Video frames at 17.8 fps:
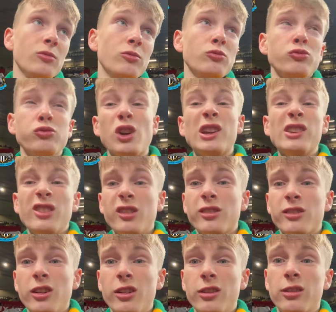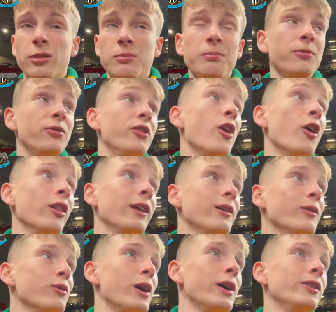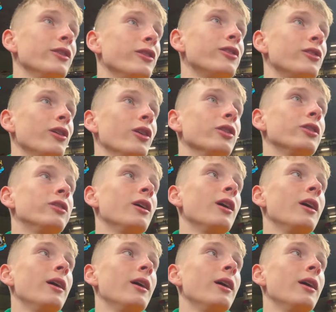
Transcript: Rinsed us. Fully rinsed us.